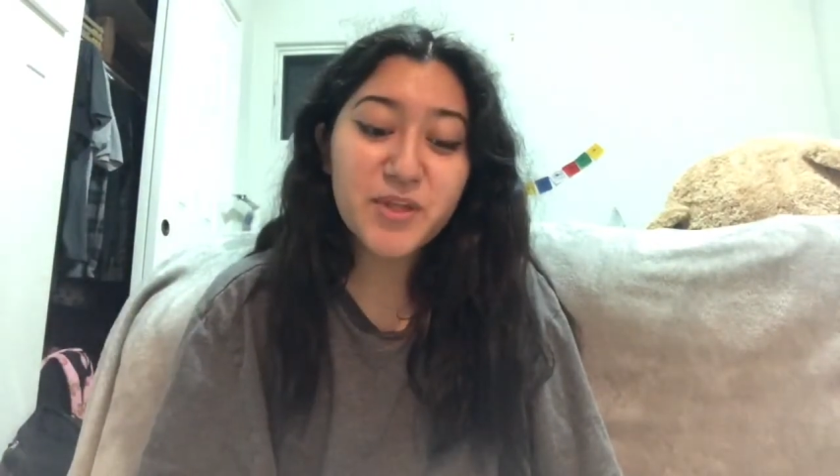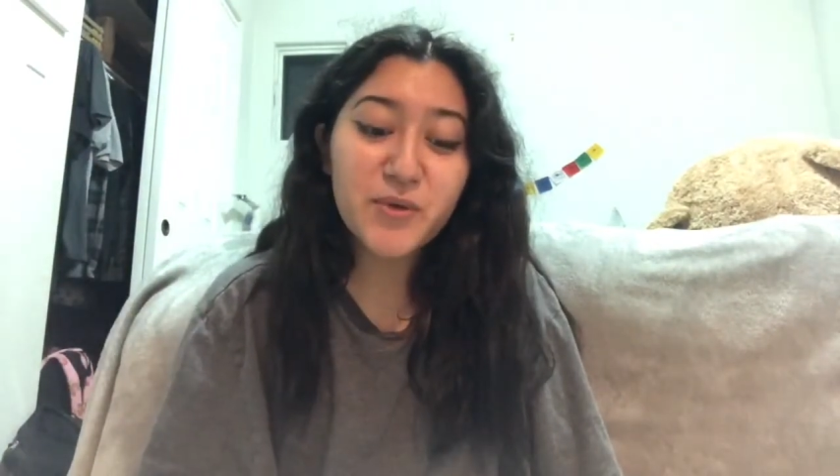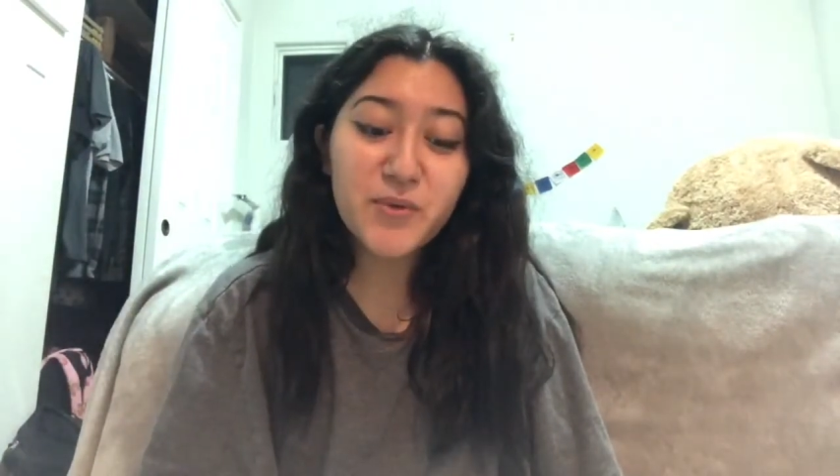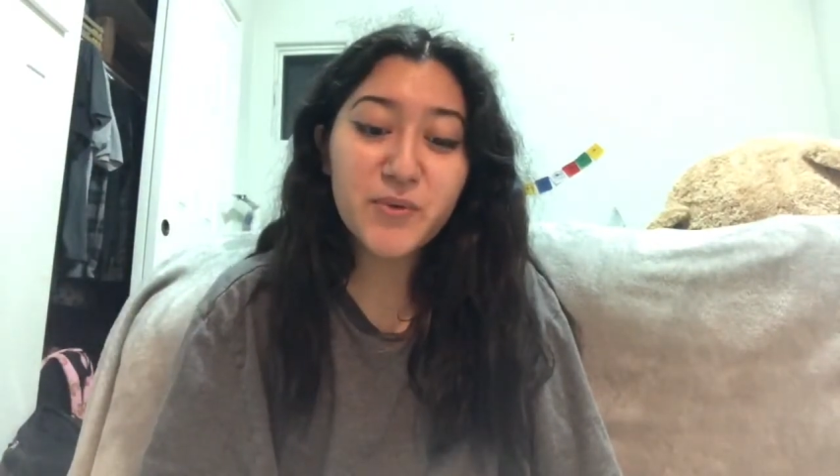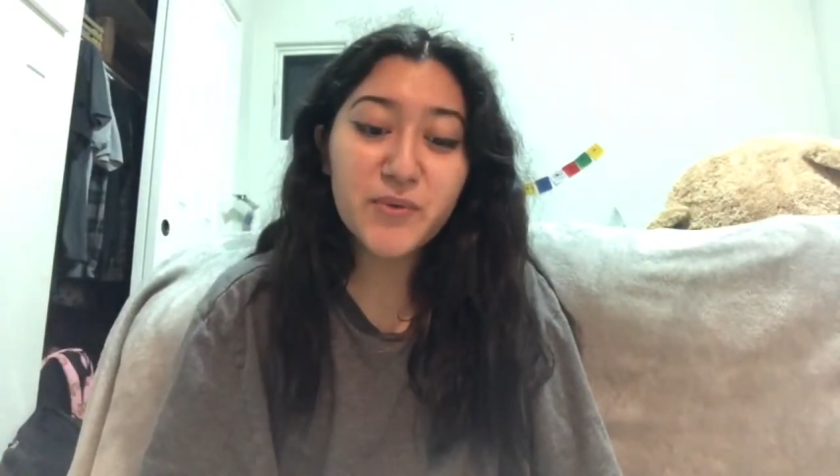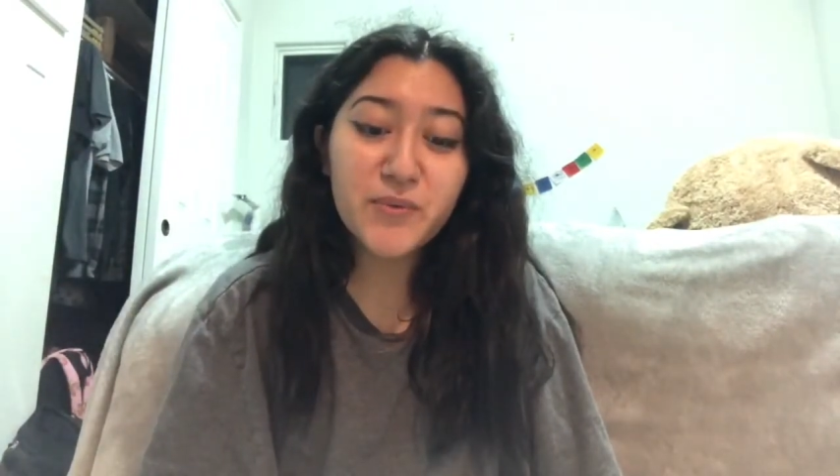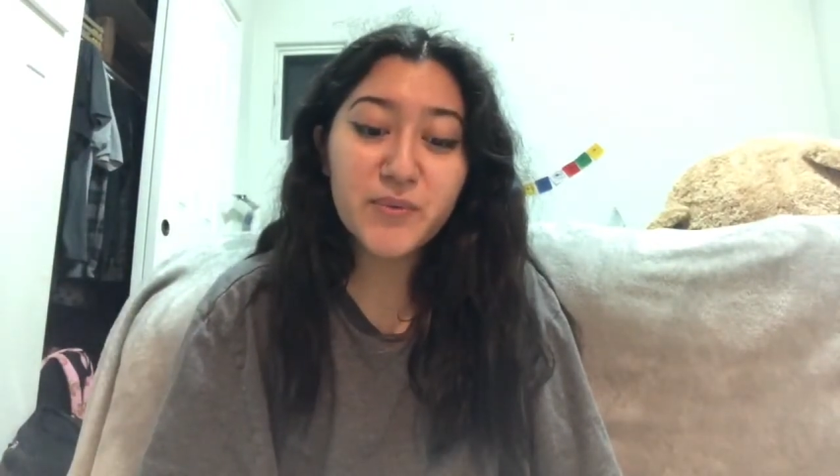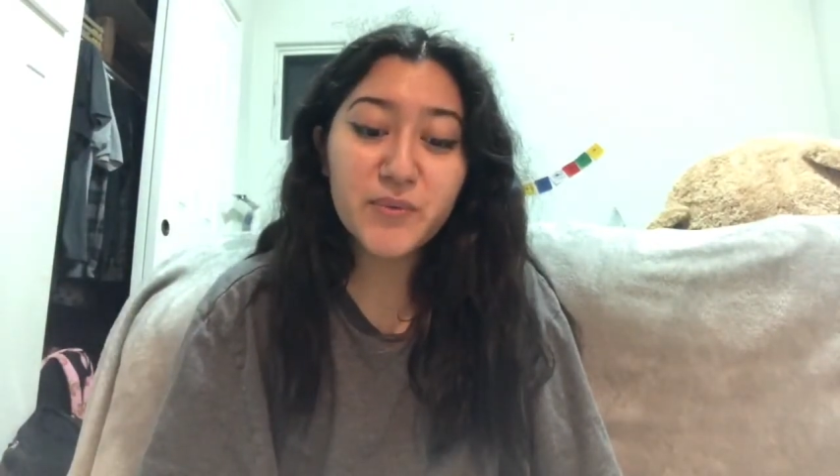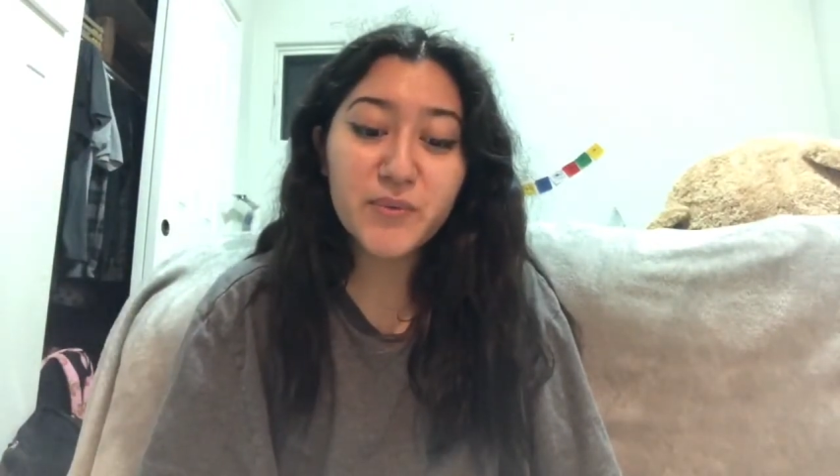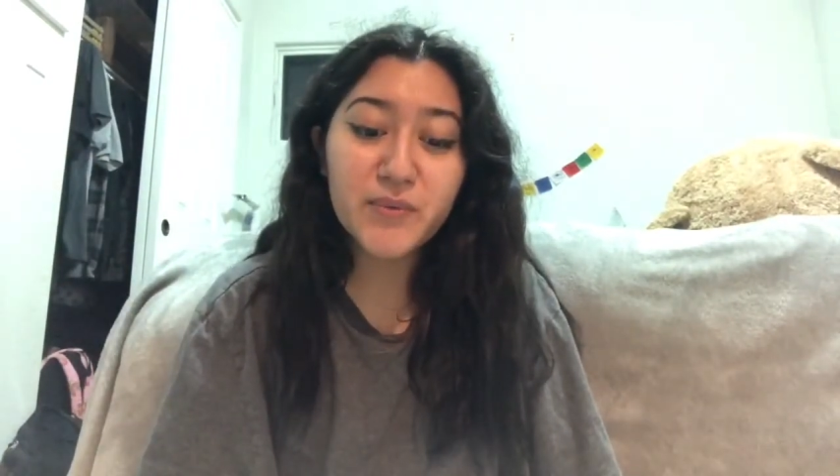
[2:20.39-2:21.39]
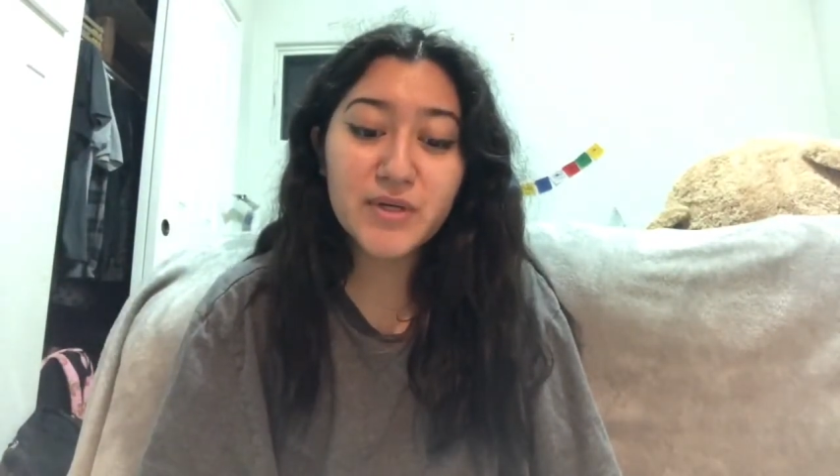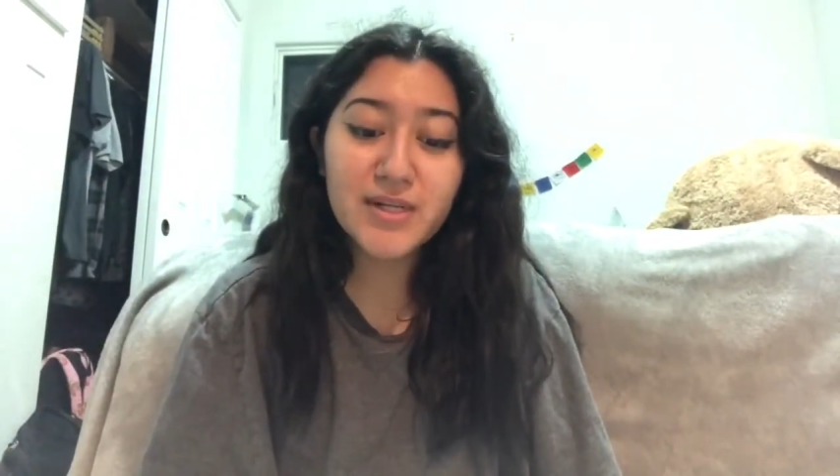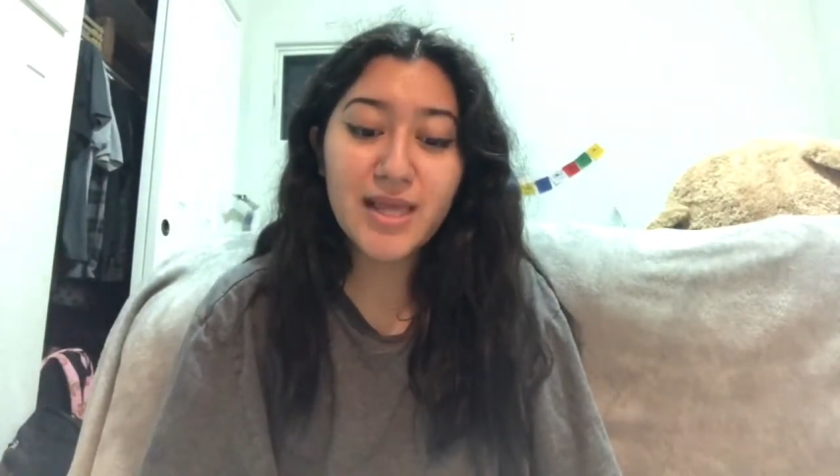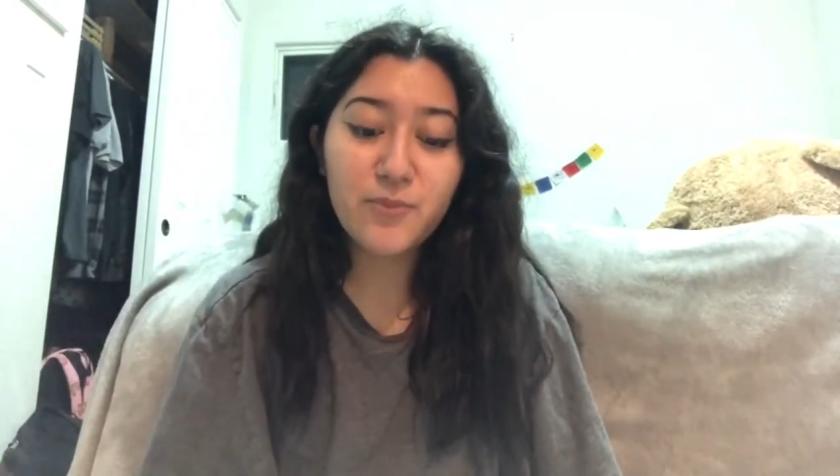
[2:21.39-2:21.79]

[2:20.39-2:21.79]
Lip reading: who were like